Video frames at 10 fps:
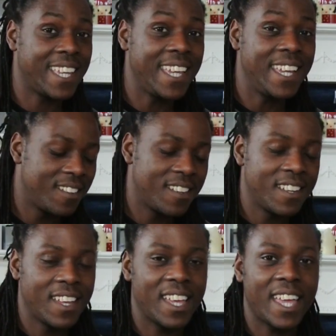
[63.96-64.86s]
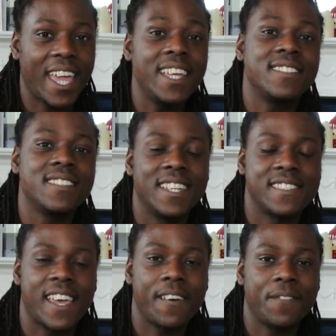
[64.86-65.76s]
E, eight
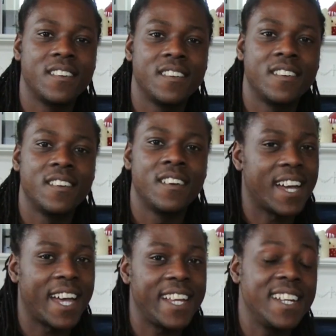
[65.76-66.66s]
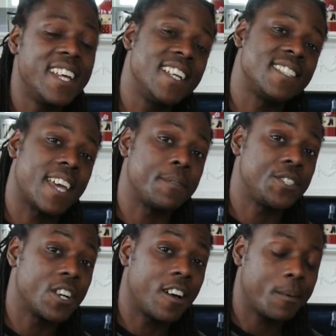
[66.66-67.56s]
is F, nine is F
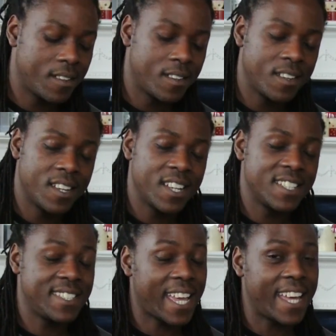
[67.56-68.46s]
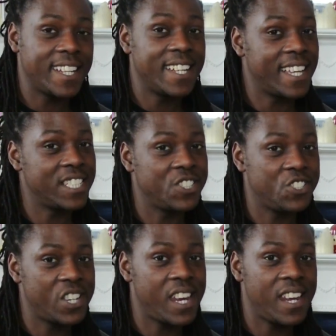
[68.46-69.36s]
sharp, ten is
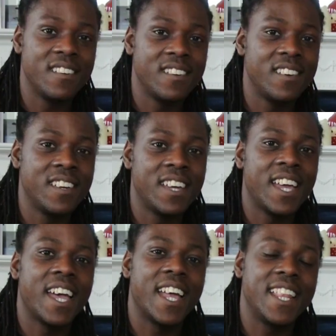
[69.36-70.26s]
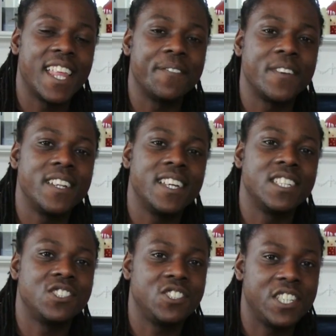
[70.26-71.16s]
G, eleven
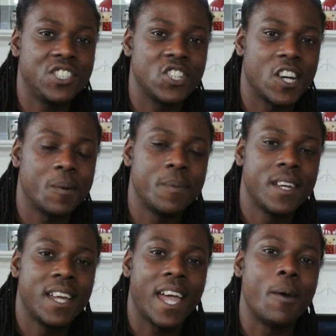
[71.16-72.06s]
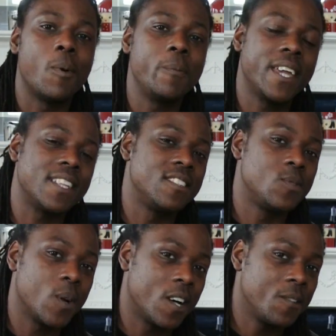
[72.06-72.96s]
is G sharp. And when we get to
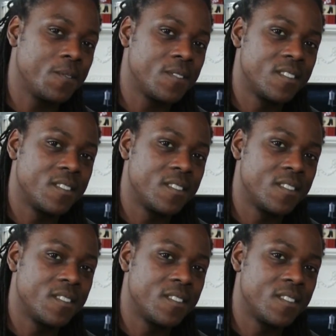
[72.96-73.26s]
twelve,